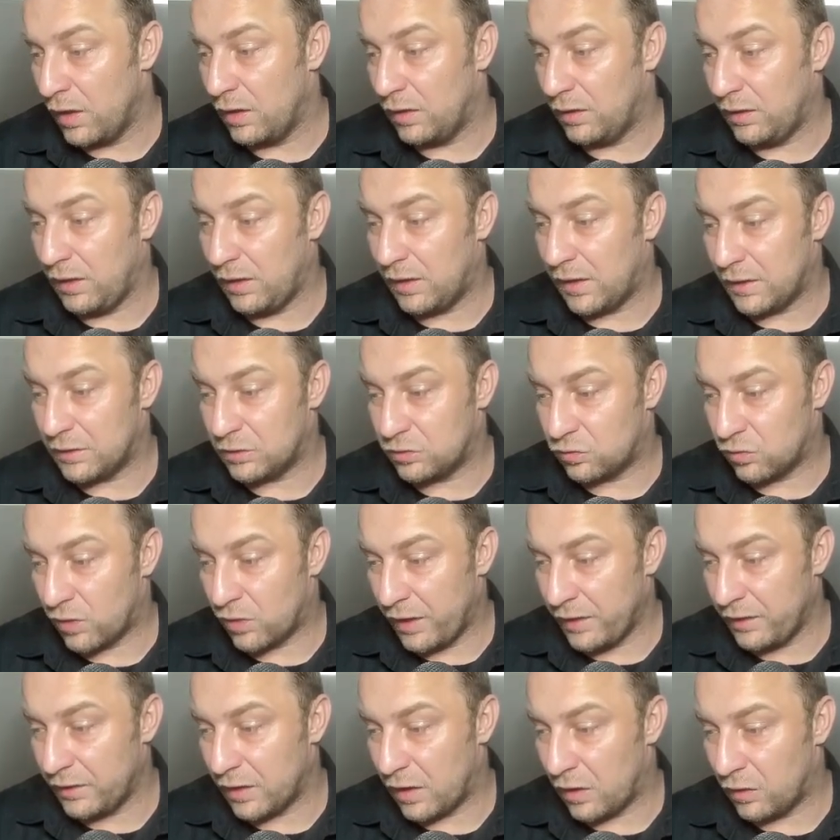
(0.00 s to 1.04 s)
leela is
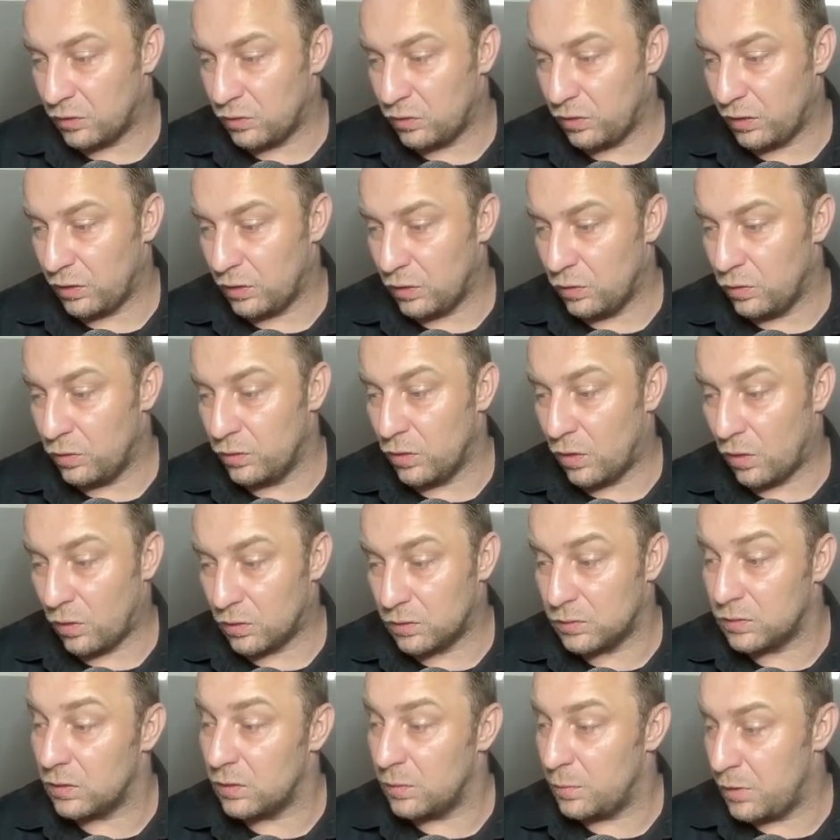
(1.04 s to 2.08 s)
trying now to include
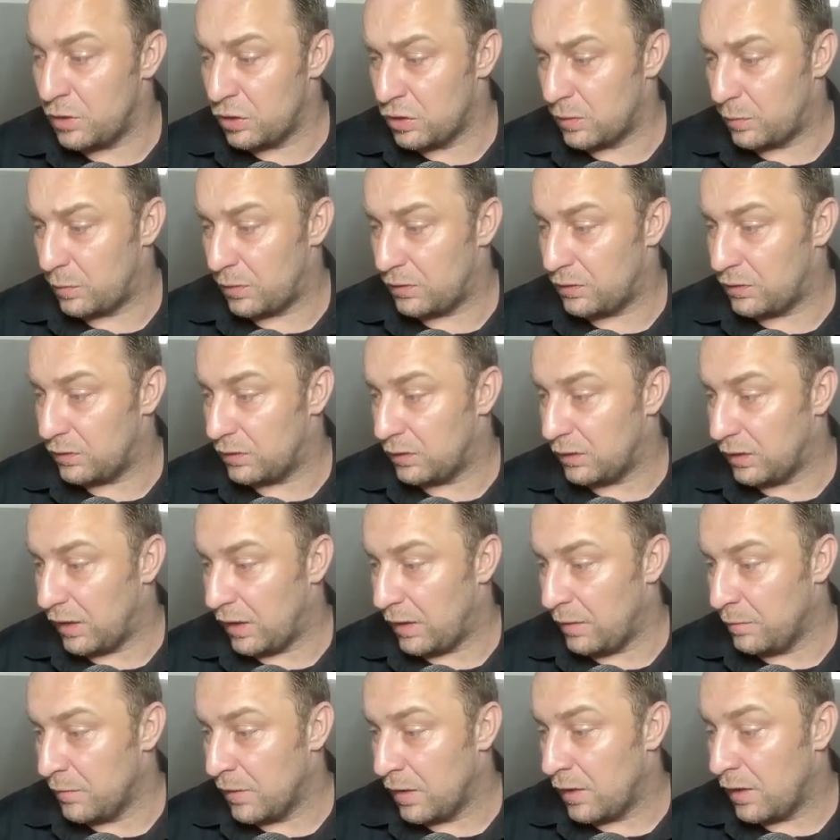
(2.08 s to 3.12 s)
also the bishop into the
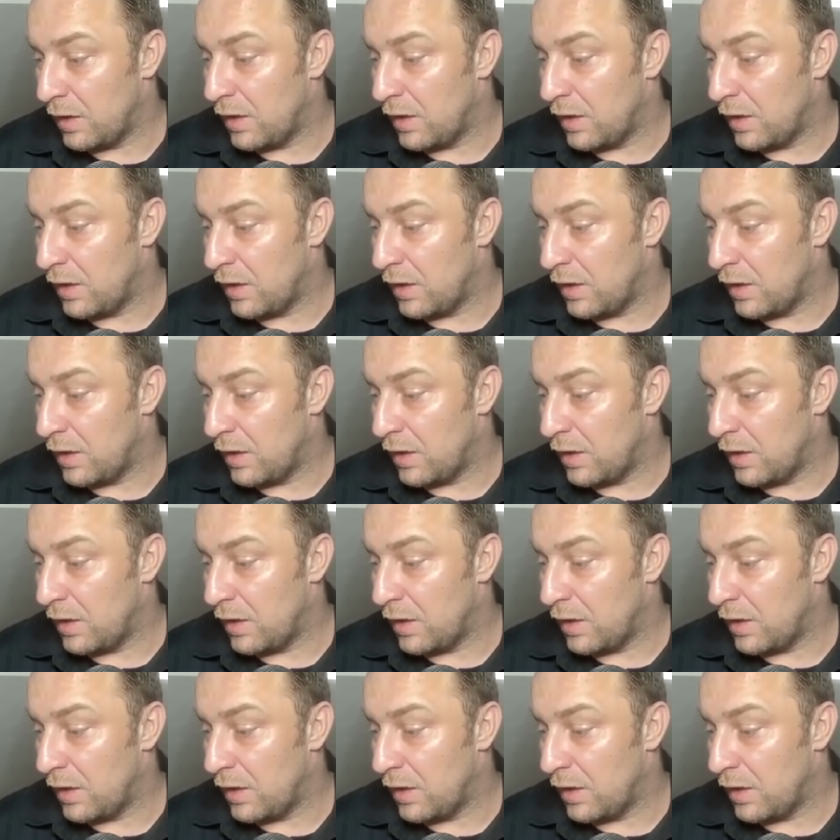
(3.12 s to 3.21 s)
game